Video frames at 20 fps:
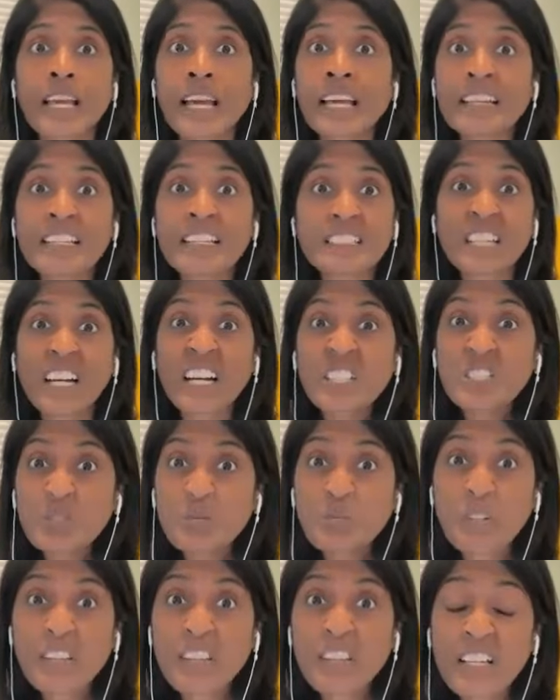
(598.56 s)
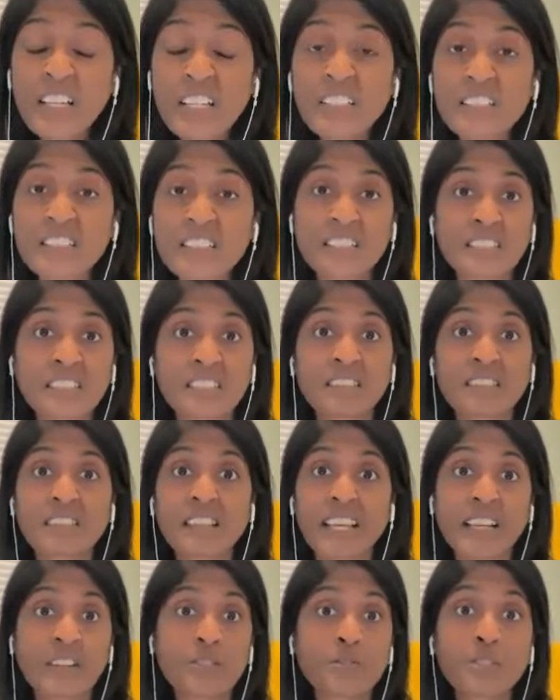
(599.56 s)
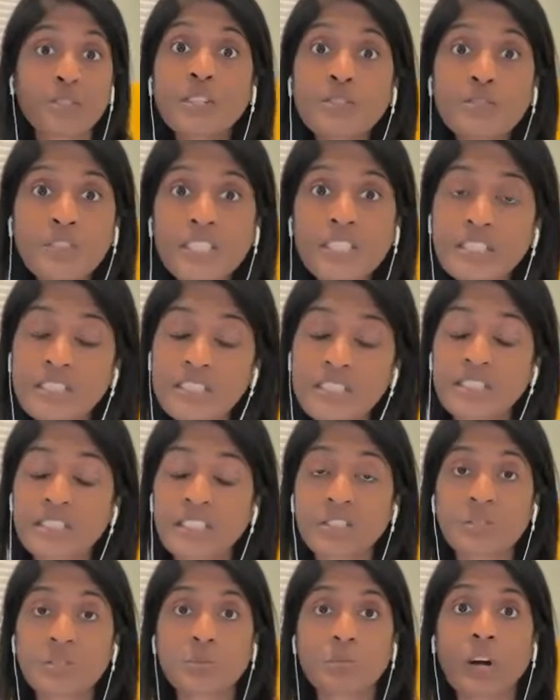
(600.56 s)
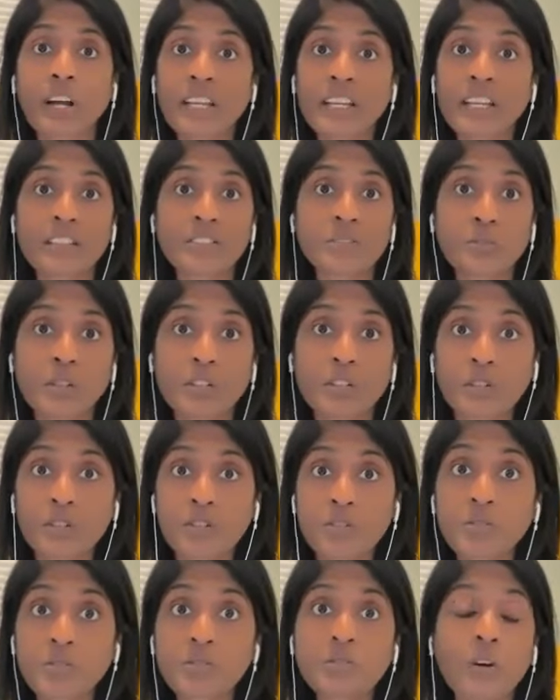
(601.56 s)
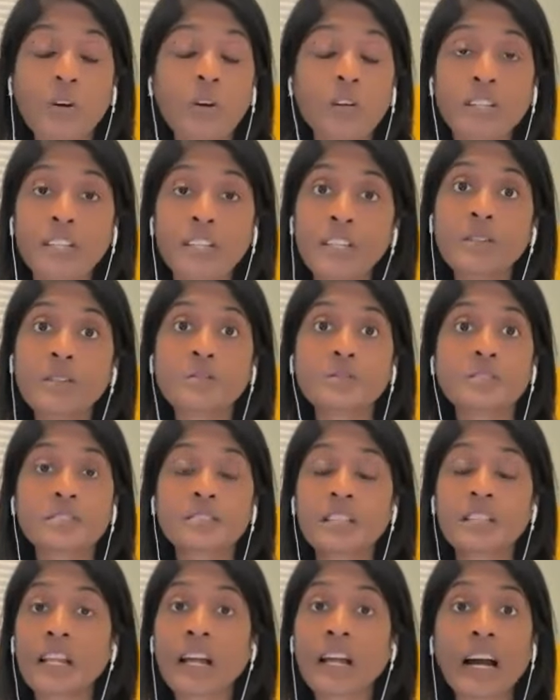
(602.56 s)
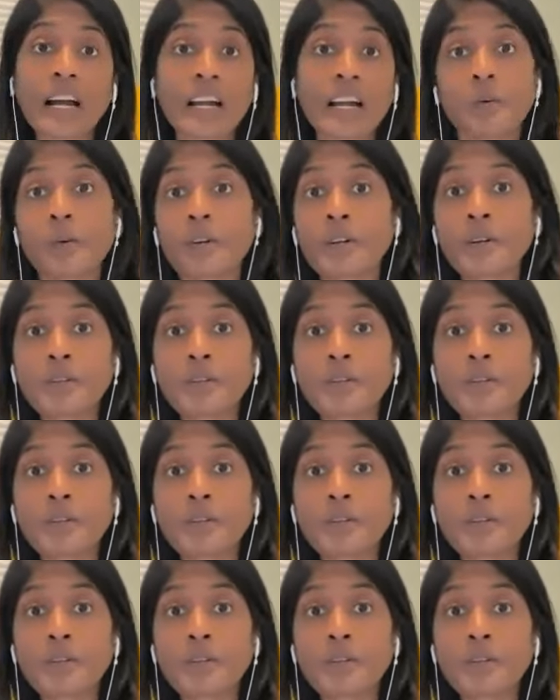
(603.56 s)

get in touch with his like real reasons as to why he doesn't want to go to school. All he knows is that I don't